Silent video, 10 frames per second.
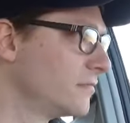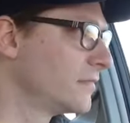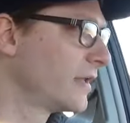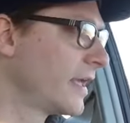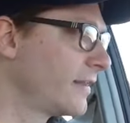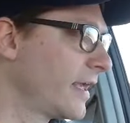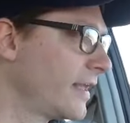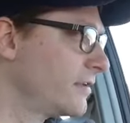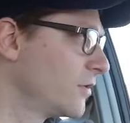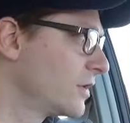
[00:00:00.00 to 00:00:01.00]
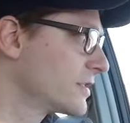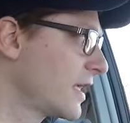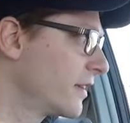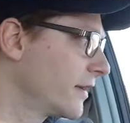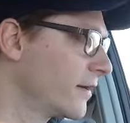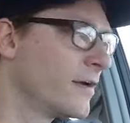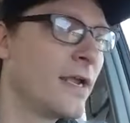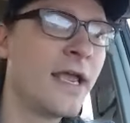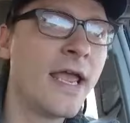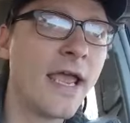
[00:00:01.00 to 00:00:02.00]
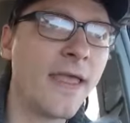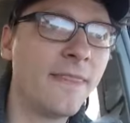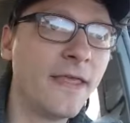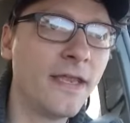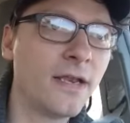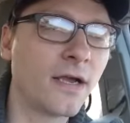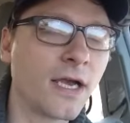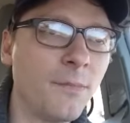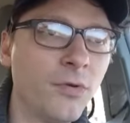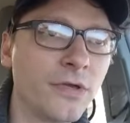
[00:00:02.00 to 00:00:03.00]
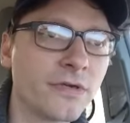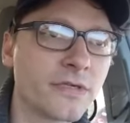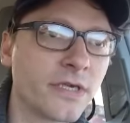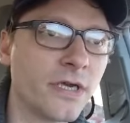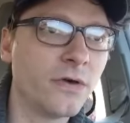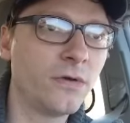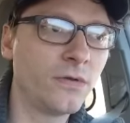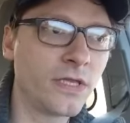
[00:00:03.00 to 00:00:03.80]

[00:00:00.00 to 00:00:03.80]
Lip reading: had donuts out of there. And then a couple years ago,